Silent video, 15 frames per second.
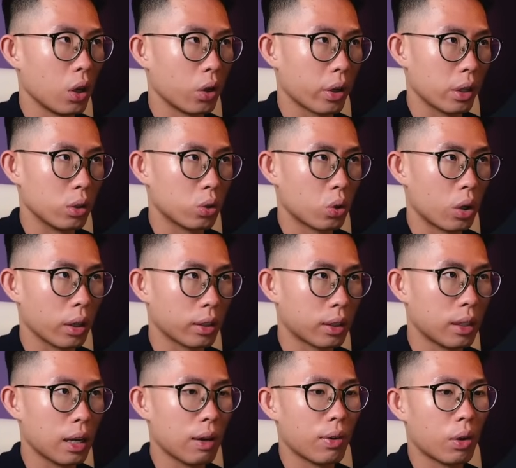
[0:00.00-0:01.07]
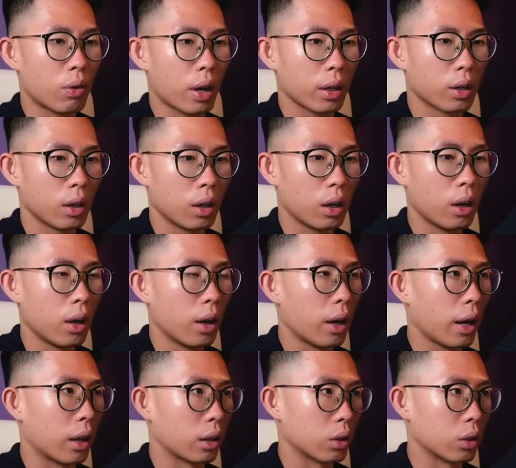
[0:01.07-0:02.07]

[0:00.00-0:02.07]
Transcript: You can draw a key level right here, and